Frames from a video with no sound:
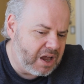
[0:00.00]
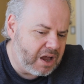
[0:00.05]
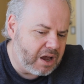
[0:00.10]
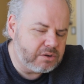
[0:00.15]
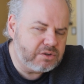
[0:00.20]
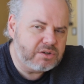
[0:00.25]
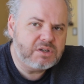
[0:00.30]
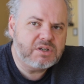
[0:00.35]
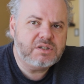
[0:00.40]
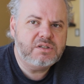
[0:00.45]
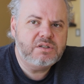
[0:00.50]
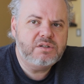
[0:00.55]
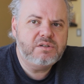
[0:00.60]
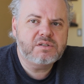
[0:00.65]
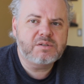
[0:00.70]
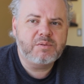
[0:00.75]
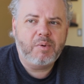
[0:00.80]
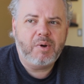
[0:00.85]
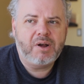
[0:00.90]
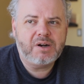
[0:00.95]
you can
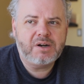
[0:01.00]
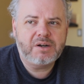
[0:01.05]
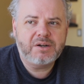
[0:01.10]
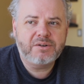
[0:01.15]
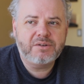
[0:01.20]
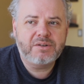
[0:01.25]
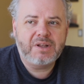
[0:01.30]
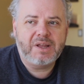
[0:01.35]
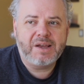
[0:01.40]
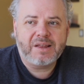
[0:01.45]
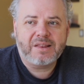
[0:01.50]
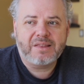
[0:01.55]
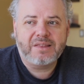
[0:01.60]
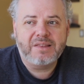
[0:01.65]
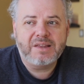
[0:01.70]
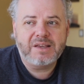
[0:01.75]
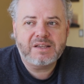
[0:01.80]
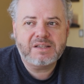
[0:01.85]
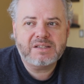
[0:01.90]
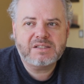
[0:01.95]
use a monitor like
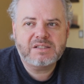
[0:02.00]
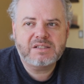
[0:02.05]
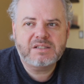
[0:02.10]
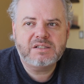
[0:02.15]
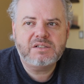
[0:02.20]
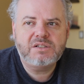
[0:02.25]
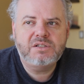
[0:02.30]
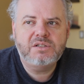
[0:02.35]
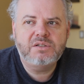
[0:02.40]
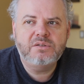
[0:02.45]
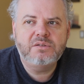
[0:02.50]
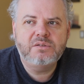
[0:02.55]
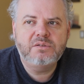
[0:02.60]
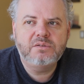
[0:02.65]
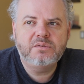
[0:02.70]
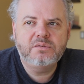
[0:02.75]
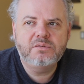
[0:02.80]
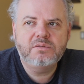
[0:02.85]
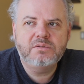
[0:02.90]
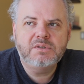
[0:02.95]
this
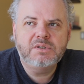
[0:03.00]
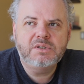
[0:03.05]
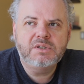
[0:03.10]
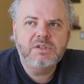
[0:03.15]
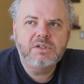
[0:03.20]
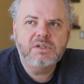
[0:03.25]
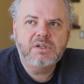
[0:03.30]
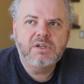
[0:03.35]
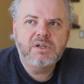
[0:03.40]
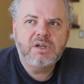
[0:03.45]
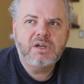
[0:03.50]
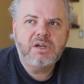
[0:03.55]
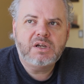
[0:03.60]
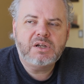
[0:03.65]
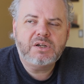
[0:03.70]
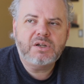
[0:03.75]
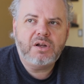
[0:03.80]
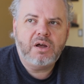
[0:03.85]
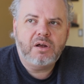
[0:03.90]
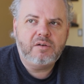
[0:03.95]
to
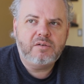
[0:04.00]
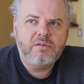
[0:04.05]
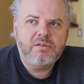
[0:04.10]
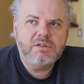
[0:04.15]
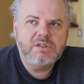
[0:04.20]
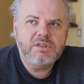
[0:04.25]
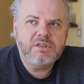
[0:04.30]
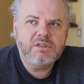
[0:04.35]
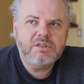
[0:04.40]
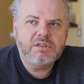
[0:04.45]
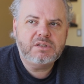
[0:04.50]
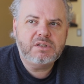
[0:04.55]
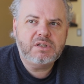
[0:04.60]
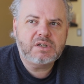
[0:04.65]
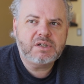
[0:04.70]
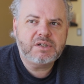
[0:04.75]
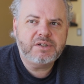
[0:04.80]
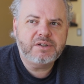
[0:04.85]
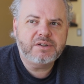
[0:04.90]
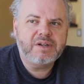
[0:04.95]
not only
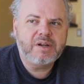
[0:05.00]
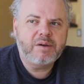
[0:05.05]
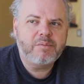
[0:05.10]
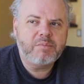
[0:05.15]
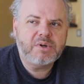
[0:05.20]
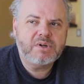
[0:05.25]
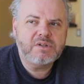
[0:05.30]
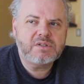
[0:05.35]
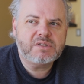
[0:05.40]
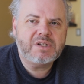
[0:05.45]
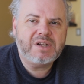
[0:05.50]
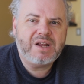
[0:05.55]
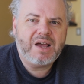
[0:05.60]
look at your numbers and